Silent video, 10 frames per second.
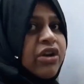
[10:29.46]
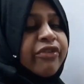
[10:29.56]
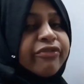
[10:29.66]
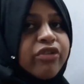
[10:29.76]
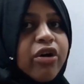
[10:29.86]

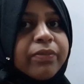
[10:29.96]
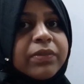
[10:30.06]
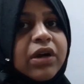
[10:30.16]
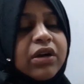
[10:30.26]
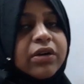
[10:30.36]
from
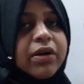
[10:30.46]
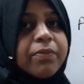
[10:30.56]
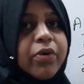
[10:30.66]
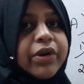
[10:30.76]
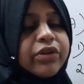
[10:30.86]
a
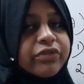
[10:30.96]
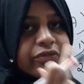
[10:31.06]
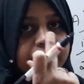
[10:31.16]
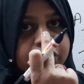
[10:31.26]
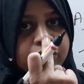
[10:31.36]
point of
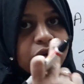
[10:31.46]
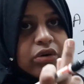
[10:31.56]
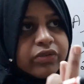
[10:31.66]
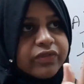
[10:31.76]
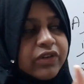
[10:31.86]
view
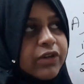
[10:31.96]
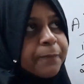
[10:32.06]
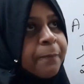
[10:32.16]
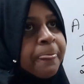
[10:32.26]
of